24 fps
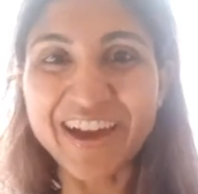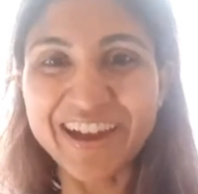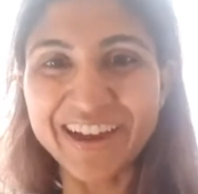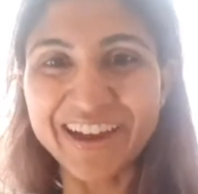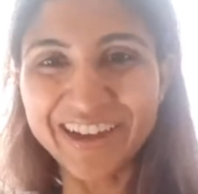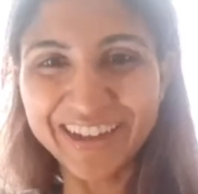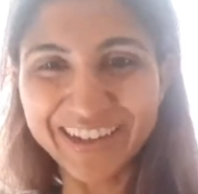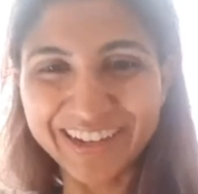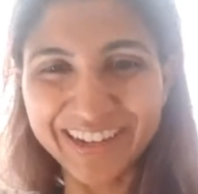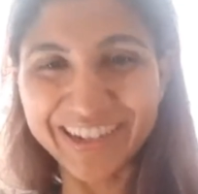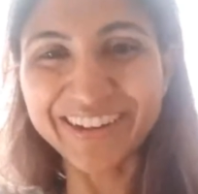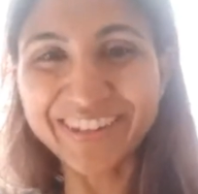book
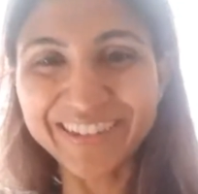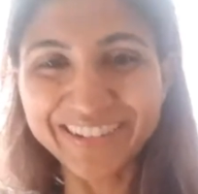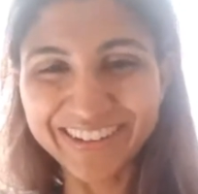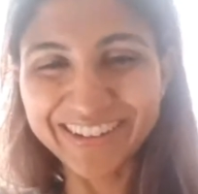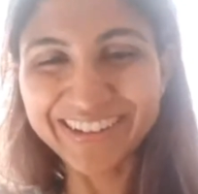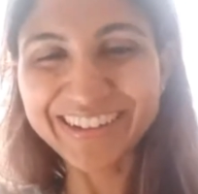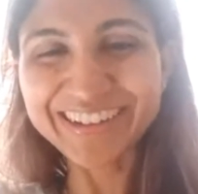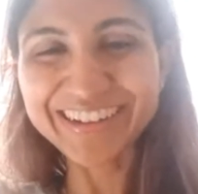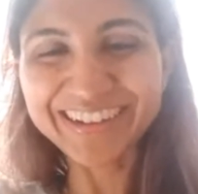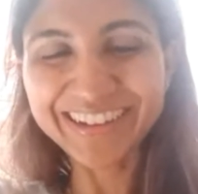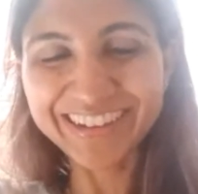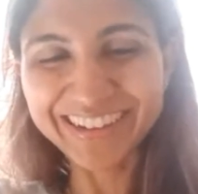readers
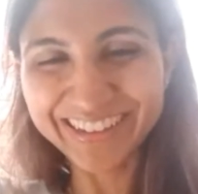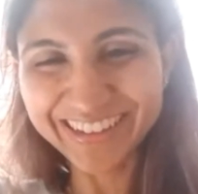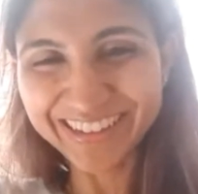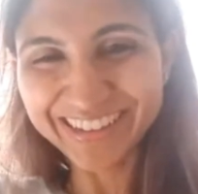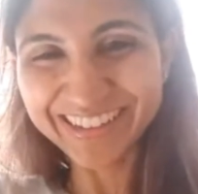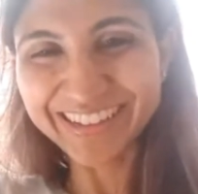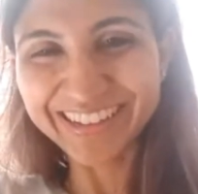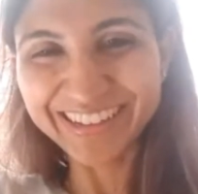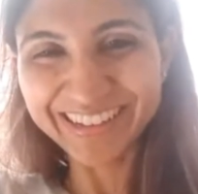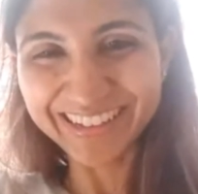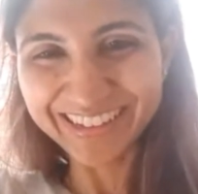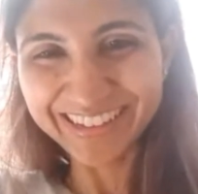are
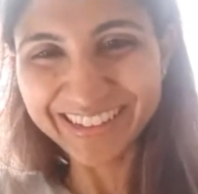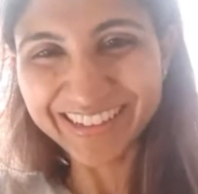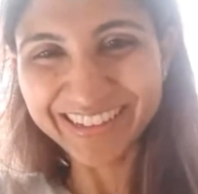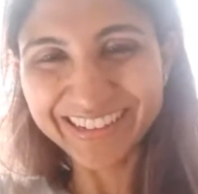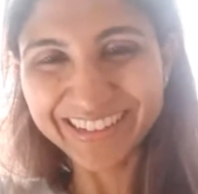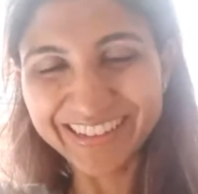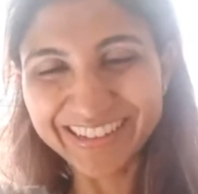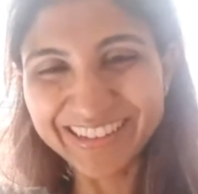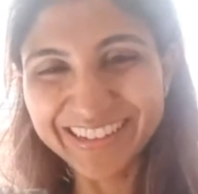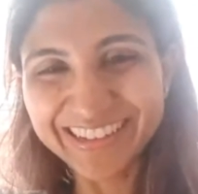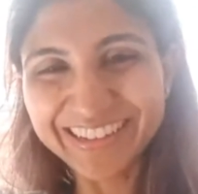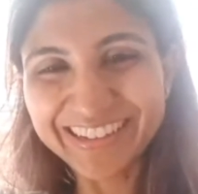this and
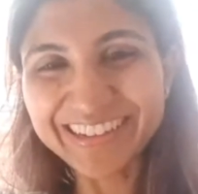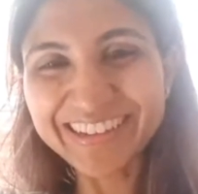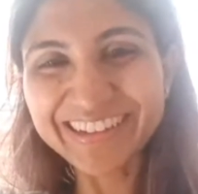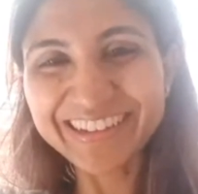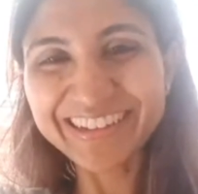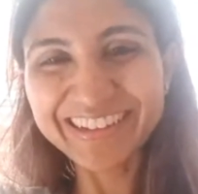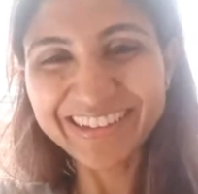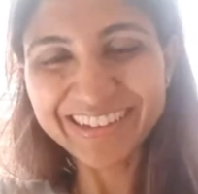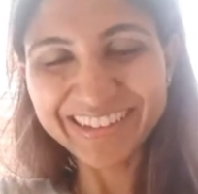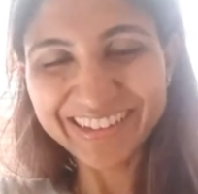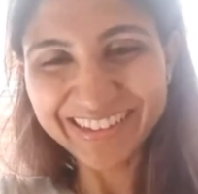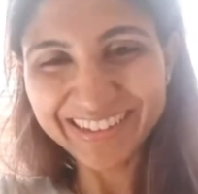yellow book
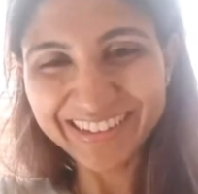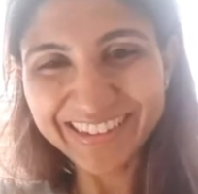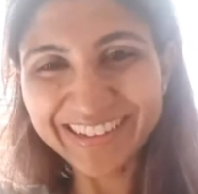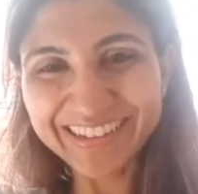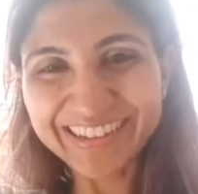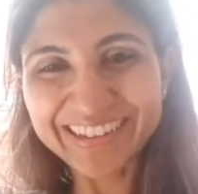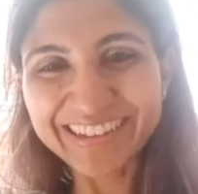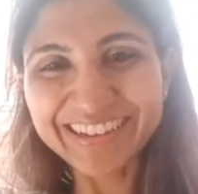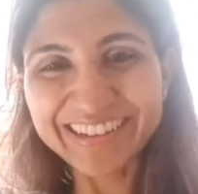readers are that.